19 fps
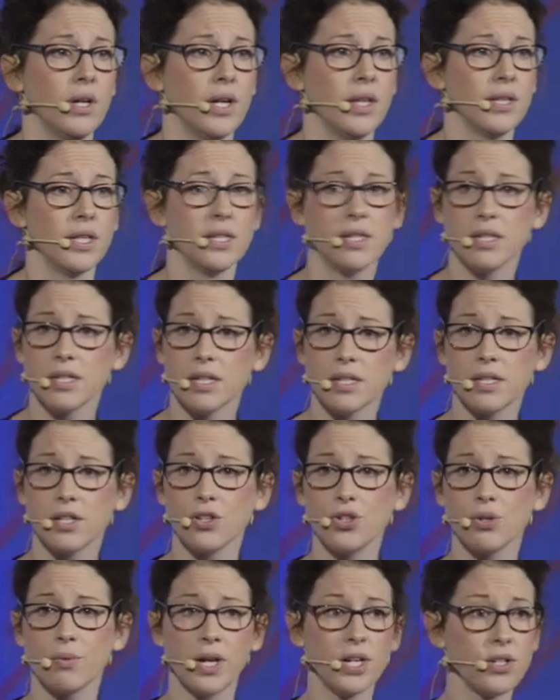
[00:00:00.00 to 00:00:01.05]
this is a
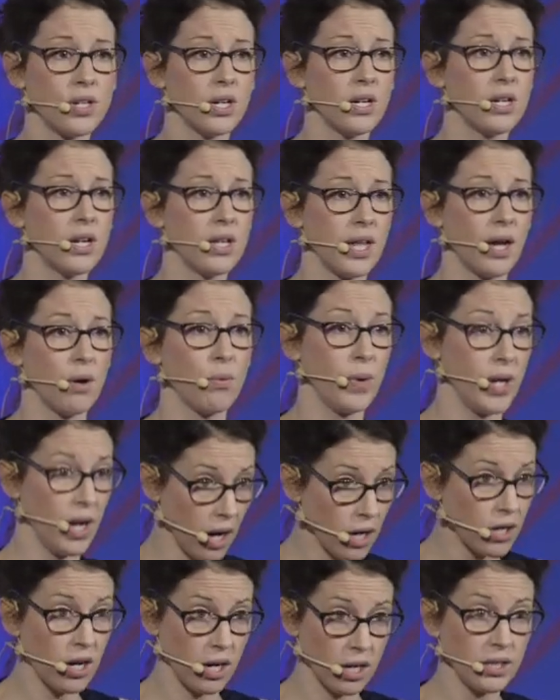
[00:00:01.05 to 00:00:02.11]
situation that we are
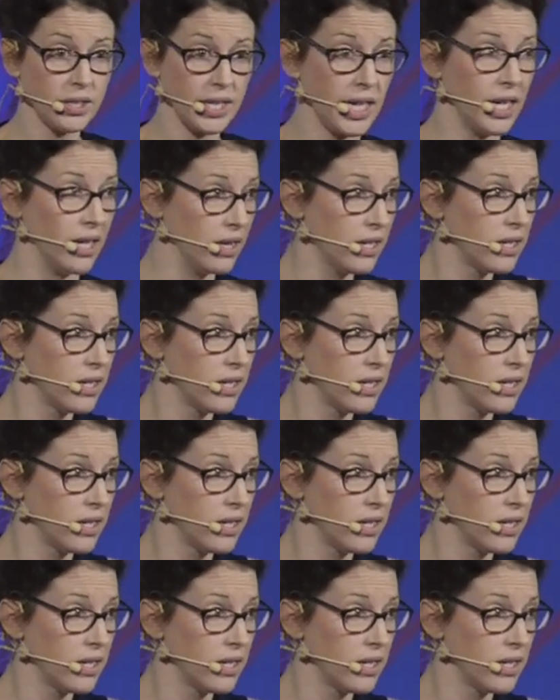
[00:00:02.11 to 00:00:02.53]
currently in.